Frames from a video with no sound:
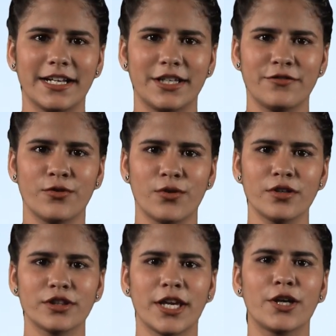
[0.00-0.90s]

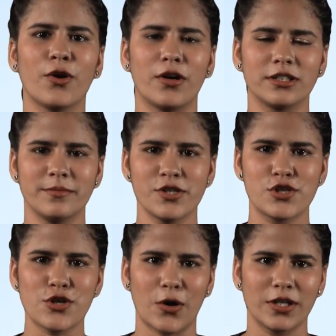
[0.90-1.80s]
ninety-four, the
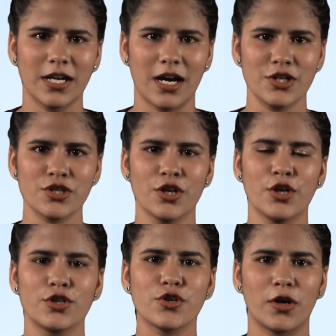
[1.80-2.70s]
economists John Nash,
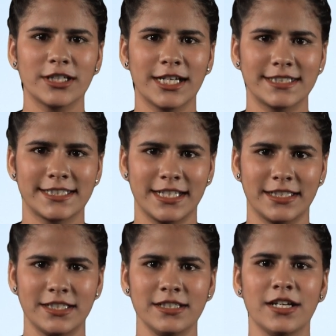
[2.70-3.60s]
John
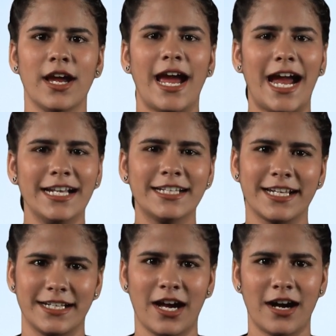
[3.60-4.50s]
Harsanyi, and
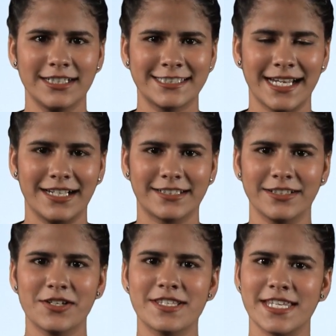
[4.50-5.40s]
Reinhardt
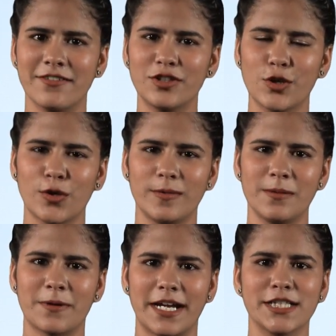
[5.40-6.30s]
Selten received the
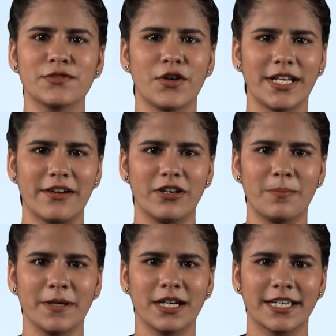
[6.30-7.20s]
Nobel Prize for
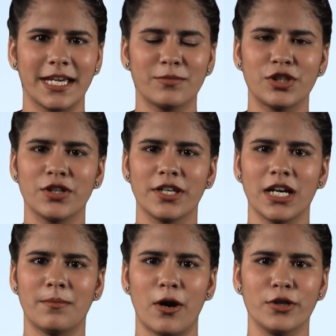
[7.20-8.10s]
developing a game
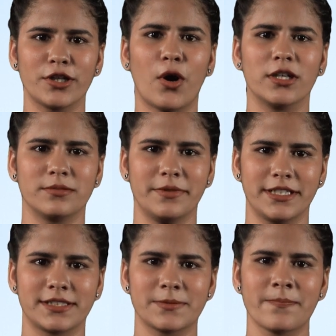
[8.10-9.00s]
theory about
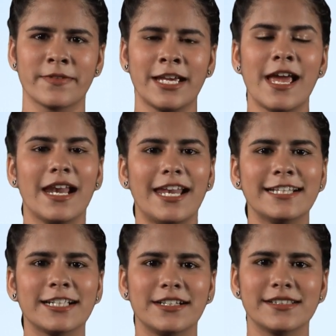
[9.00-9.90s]
economics.
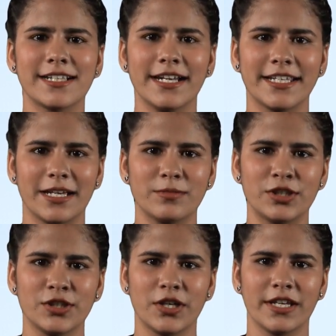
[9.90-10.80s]
Let's understand
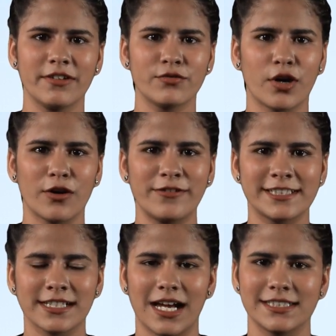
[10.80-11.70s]
game theory with one of
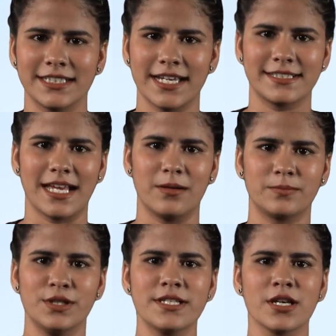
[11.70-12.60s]
its classic
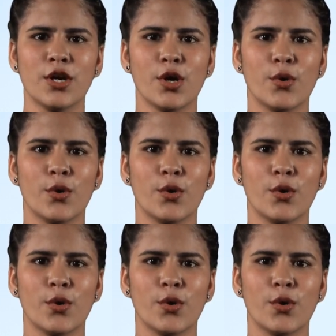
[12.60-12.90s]
examples,